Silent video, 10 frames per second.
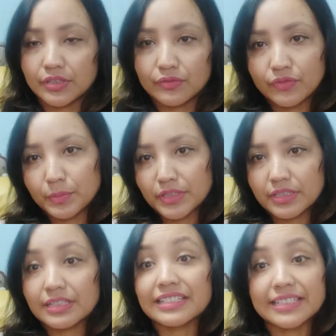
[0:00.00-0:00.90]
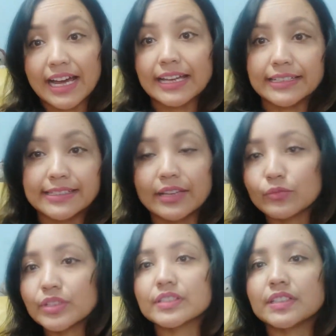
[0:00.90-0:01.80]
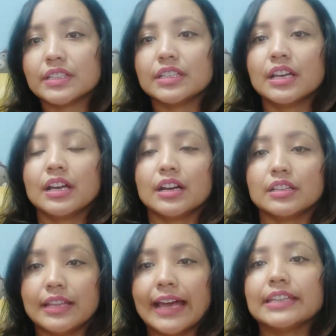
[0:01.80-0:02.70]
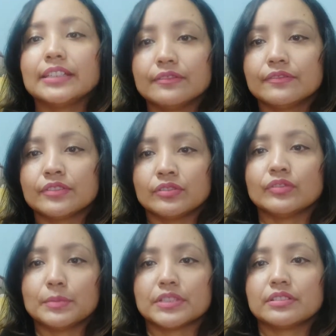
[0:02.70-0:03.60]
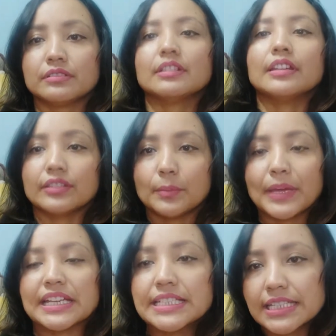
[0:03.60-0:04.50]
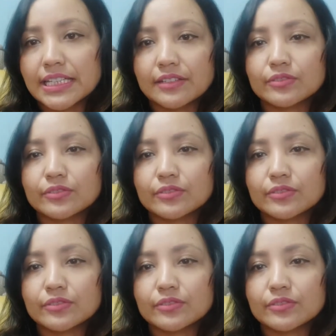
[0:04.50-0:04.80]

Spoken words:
woman dies, and we see a live woman in the painting.